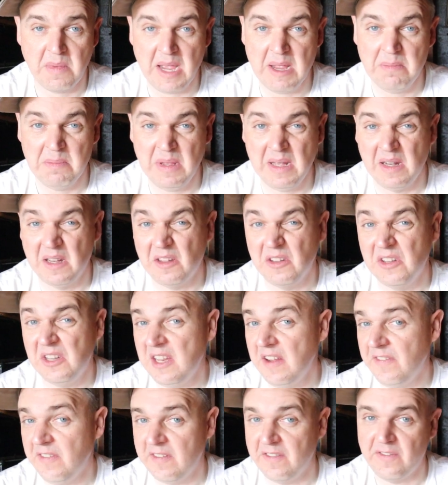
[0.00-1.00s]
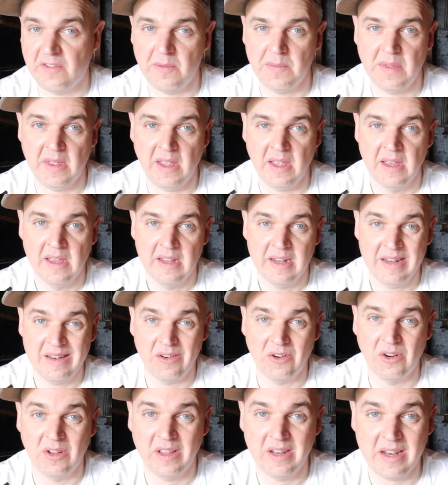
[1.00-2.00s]
might be a little different from the
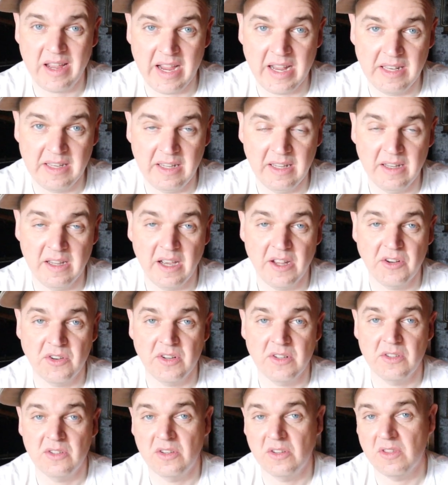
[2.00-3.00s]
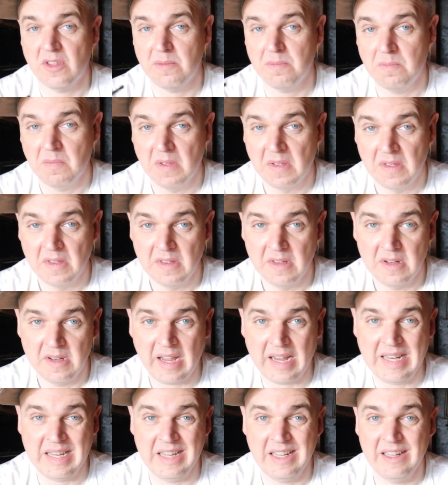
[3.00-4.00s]
early 1900s to the
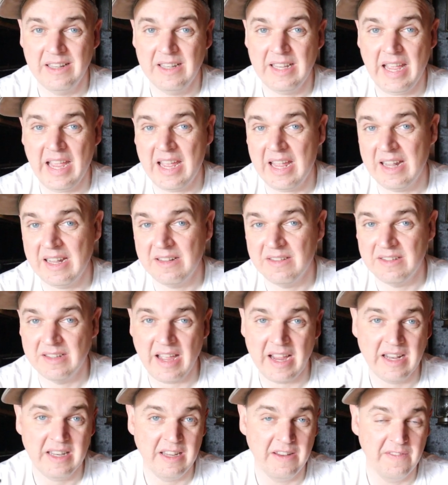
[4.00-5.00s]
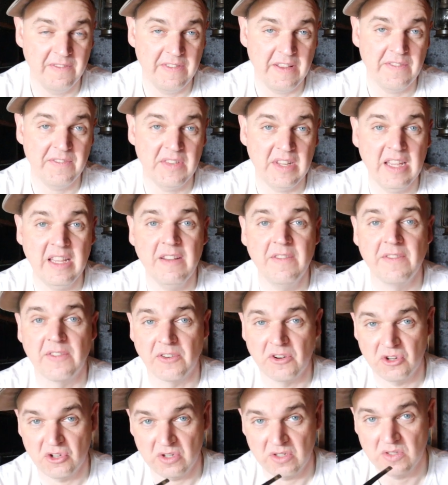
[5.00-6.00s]
1910s, 1915
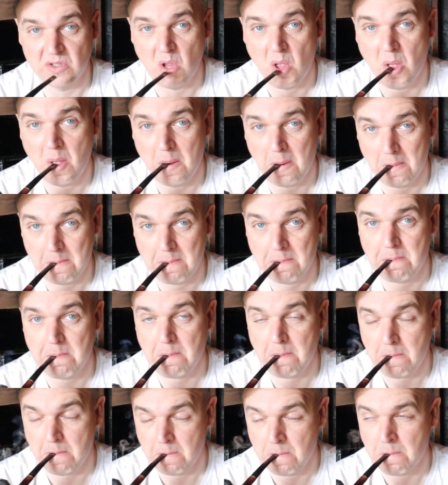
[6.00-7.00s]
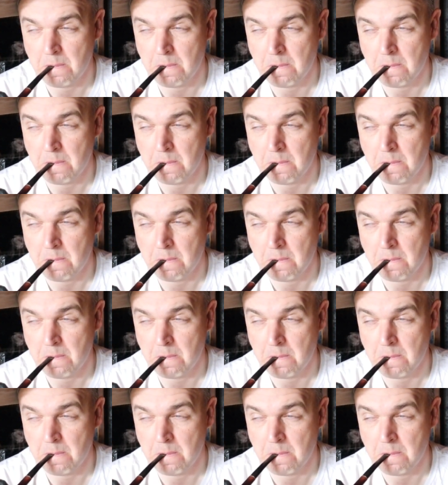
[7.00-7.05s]
versions. Mm-hmm.